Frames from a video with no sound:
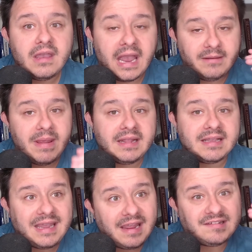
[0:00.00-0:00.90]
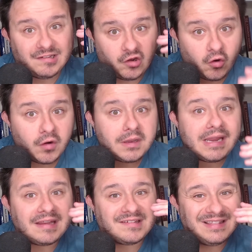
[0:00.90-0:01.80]
and make the case as early
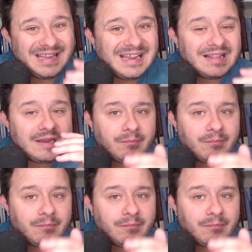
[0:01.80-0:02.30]
as legally